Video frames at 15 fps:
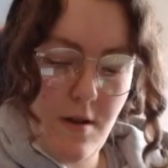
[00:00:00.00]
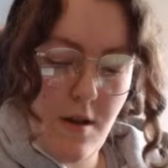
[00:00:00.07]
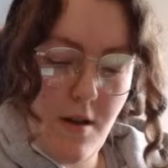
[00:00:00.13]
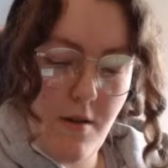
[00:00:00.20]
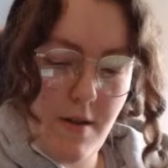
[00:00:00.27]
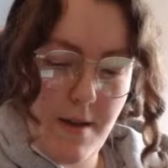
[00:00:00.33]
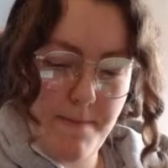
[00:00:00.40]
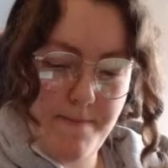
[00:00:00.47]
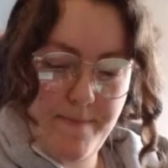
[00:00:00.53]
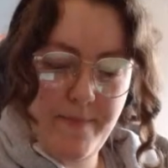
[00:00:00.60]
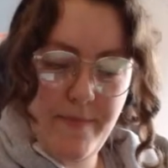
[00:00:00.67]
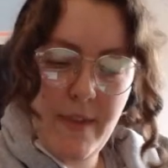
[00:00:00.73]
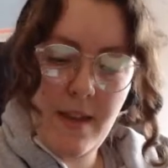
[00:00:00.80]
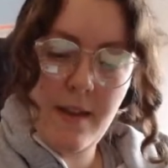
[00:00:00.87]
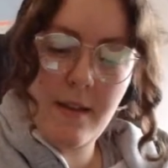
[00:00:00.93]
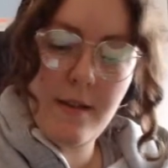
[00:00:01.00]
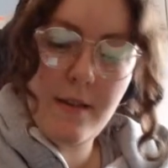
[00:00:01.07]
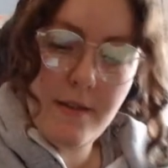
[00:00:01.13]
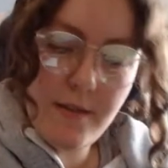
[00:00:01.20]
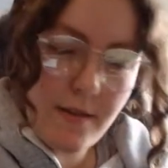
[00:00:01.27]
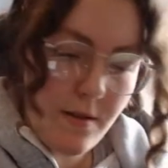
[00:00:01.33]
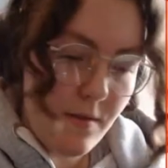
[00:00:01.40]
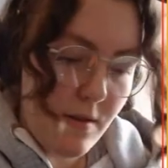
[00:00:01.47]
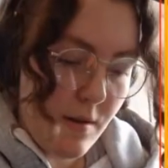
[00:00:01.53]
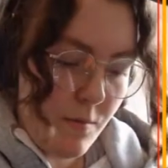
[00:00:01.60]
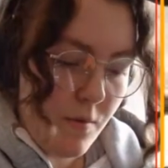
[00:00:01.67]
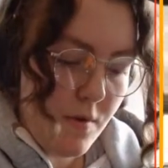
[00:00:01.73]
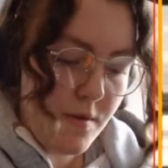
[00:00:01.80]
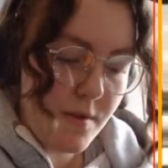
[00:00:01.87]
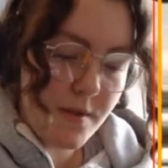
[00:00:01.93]
Oh yeah. So I
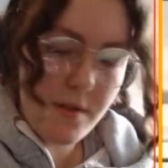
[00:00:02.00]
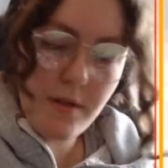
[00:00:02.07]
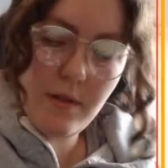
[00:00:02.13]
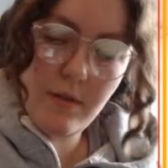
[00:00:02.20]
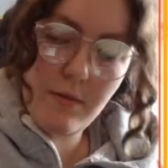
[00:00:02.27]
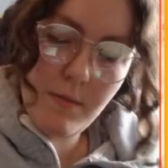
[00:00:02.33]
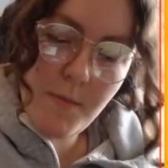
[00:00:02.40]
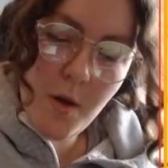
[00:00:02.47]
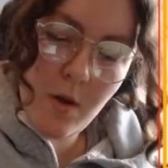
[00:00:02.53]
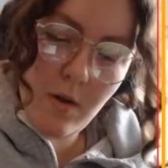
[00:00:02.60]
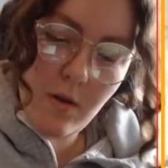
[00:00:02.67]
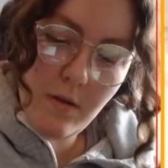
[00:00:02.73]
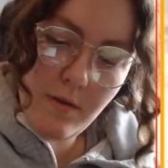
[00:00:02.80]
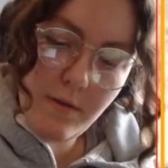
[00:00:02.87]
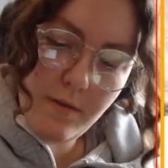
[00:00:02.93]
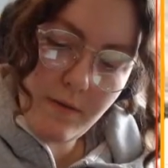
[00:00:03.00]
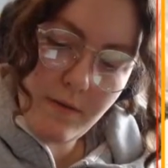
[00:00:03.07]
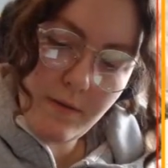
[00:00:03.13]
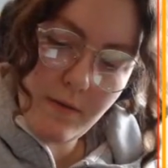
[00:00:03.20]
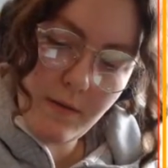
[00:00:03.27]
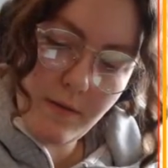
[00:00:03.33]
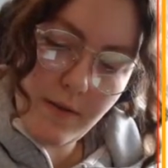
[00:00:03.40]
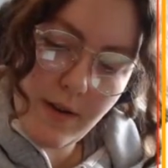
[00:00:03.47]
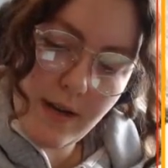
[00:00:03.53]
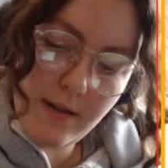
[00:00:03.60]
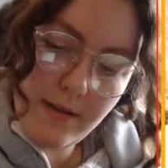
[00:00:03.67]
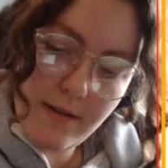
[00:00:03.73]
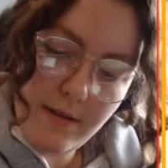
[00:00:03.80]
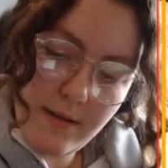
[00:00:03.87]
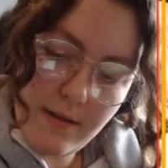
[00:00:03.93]
want to remove the
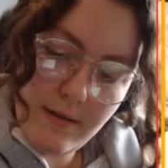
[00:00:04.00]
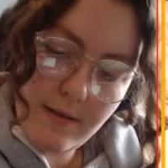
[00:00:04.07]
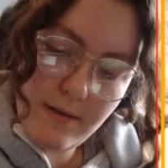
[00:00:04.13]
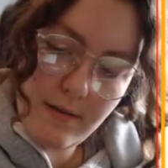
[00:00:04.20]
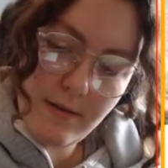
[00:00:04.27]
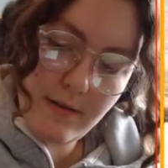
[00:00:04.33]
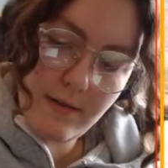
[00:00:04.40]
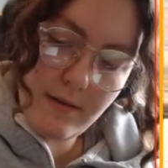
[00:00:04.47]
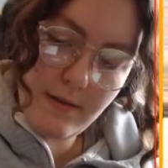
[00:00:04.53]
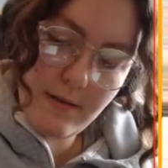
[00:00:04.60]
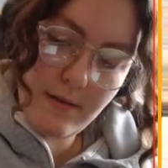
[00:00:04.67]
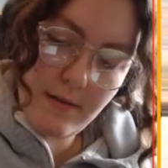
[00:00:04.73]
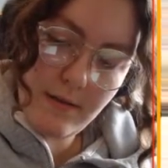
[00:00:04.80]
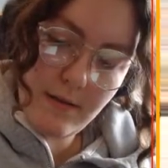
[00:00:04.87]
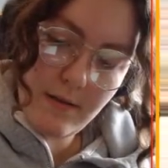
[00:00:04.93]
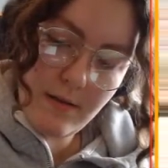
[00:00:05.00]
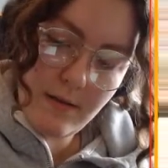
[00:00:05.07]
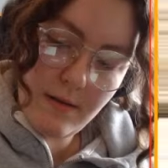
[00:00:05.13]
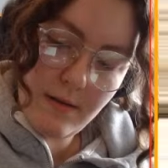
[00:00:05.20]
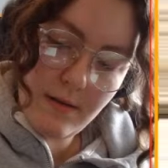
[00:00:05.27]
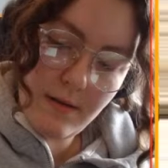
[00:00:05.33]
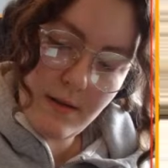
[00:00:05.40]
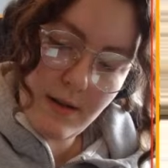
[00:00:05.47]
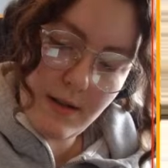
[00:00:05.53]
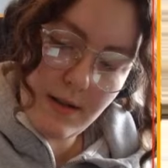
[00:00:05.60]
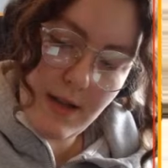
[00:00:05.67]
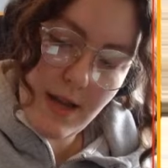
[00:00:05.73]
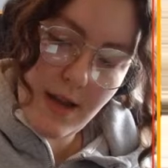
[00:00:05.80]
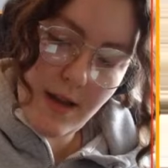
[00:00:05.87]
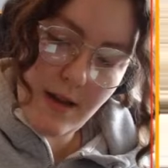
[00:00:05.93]
face and
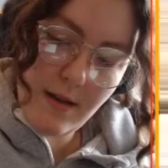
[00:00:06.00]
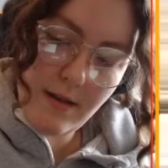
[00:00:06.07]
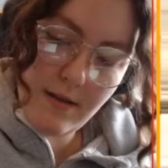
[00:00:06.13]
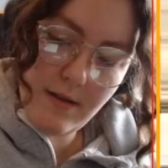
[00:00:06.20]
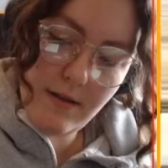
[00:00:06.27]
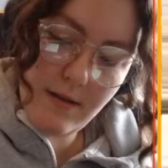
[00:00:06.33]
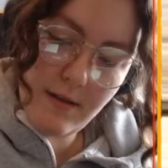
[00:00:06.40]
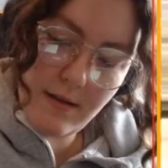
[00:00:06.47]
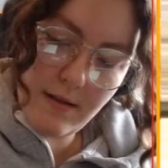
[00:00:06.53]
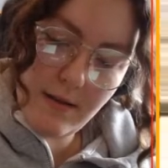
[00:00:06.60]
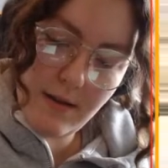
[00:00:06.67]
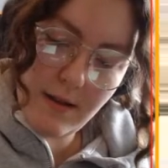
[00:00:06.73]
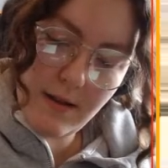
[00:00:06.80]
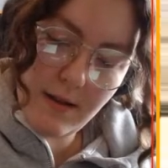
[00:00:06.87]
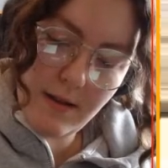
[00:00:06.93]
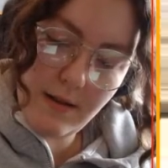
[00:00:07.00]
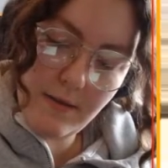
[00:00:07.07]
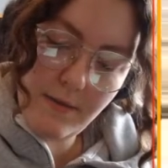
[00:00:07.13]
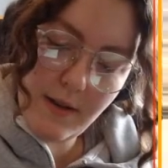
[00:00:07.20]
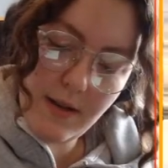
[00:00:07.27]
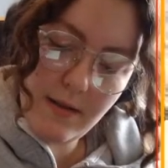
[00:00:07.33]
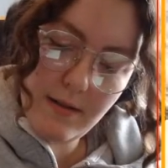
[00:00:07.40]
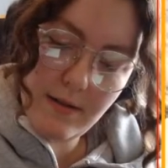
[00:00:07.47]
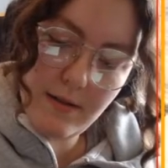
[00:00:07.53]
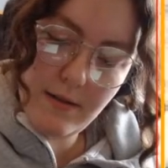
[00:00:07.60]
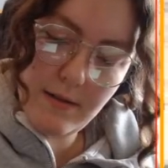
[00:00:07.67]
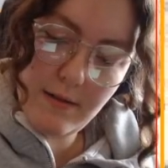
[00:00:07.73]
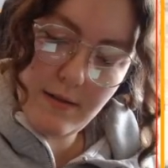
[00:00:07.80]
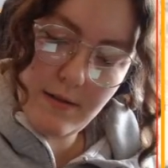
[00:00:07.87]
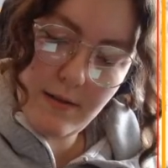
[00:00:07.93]
the ear and the
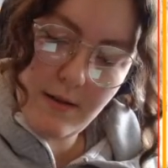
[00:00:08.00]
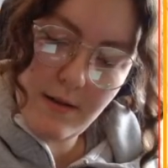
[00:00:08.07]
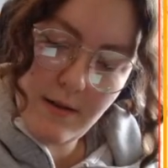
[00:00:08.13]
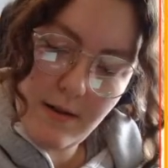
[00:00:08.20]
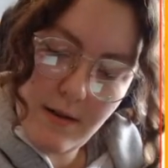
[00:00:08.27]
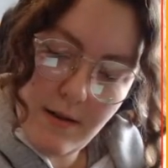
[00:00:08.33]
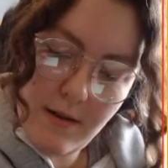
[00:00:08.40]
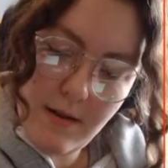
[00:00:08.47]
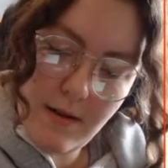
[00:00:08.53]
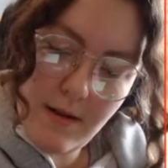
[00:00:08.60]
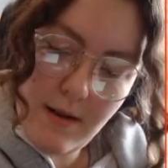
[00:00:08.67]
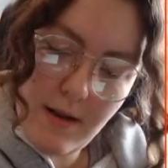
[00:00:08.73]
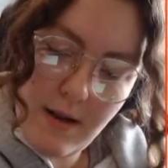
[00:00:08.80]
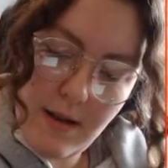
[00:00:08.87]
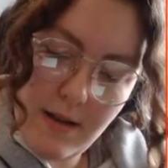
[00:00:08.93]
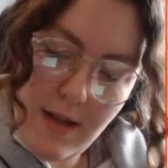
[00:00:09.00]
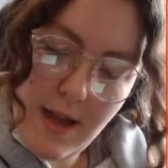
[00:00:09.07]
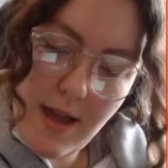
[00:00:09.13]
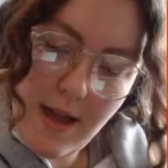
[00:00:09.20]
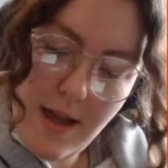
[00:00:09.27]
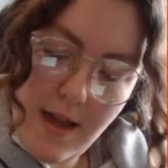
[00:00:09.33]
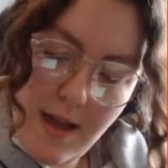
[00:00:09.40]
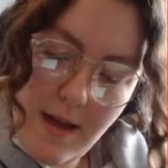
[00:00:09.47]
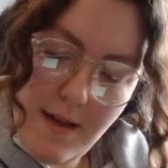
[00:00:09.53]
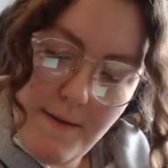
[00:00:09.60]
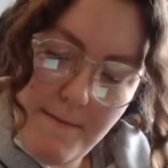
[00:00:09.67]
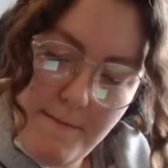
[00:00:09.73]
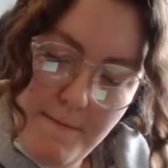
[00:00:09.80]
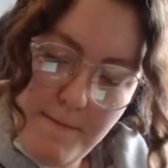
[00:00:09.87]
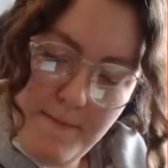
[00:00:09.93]
face and the hair.
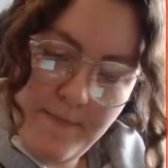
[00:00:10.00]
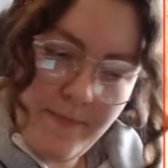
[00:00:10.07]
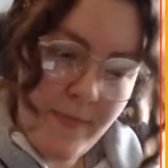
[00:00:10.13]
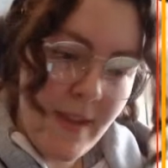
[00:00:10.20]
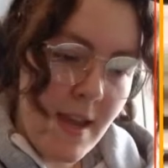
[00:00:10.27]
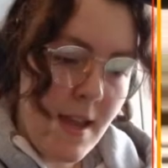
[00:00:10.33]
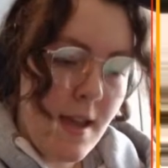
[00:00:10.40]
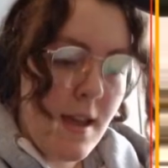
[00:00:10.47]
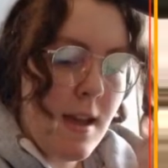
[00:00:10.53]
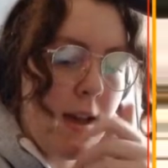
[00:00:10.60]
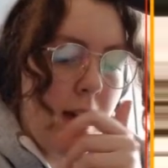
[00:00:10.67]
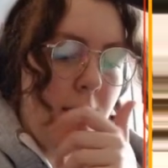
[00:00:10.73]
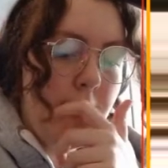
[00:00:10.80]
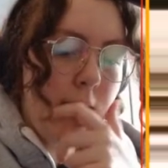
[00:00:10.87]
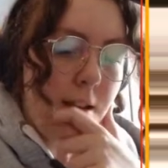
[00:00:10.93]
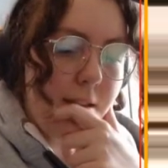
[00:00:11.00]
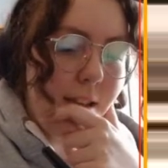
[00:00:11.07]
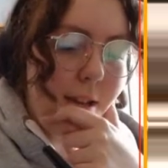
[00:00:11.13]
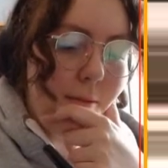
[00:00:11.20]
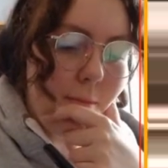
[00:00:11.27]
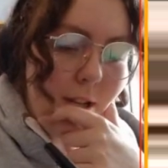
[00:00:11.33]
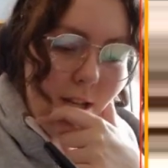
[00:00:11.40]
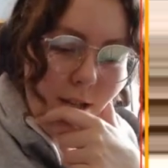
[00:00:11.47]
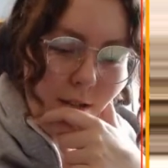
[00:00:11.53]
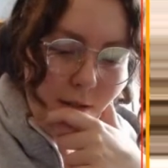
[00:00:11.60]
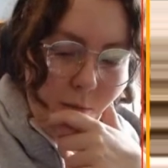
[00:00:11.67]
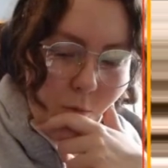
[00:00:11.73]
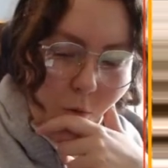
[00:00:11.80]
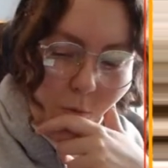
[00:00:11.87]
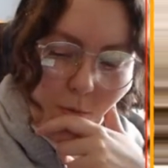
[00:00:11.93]
And I think I'm going to use the
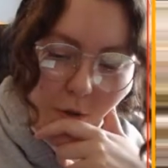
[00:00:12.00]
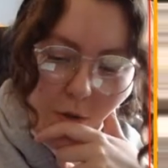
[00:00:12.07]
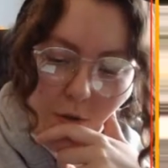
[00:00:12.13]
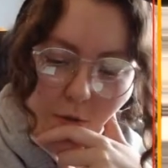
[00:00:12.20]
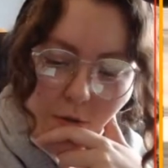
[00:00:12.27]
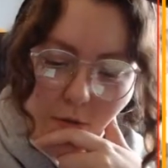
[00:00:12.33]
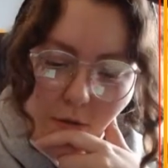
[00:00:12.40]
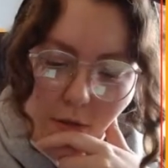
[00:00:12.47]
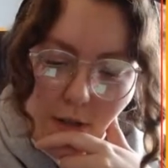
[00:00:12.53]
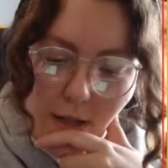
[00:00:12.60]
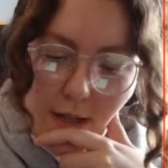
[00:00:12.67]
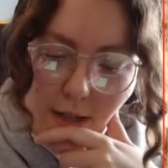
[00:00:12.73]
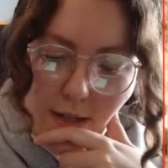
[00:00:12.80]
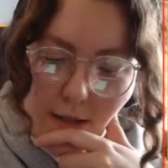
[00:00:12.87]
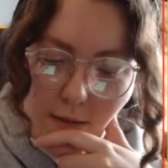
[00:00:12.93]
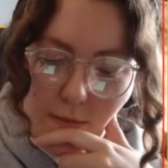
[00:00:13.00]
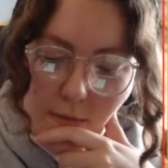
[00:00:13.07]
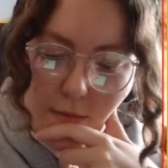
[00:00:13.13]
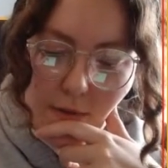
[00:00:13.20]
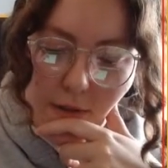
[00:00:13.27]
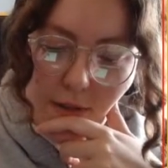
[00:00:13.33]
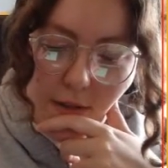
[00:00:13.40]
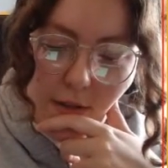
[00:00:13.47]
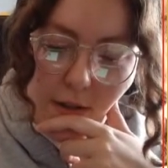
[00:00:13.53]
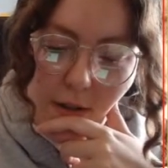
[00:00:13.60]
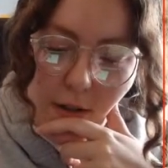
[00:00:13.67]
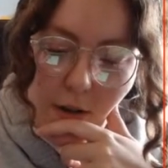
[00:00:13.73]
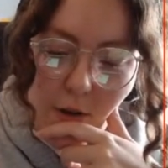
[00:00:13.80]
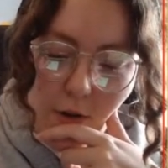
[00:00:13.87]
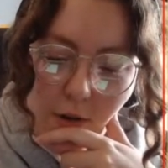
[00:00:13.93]
warp tool. I'm just going to
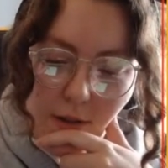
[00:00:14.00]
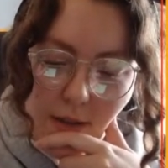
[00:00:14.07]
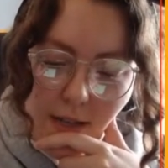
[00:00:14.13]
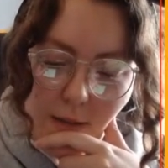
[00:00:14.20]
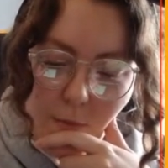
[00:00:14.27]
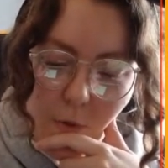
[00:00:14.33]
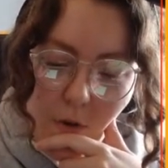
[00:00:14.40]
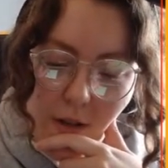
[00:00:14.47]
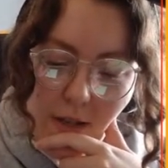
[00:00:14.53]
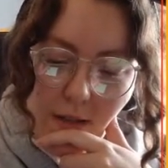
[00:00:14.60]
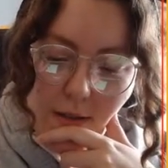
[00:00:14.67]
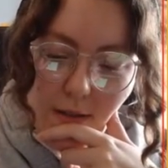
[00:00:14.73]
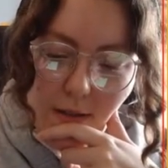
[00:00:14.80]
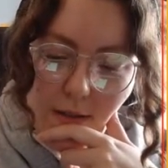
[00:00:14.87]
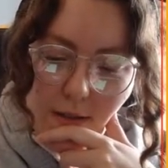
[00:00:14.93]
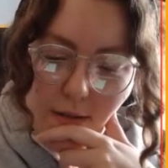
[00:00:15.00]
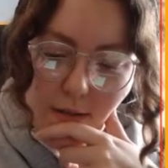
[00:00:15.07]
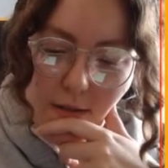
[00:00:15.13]
lock these points.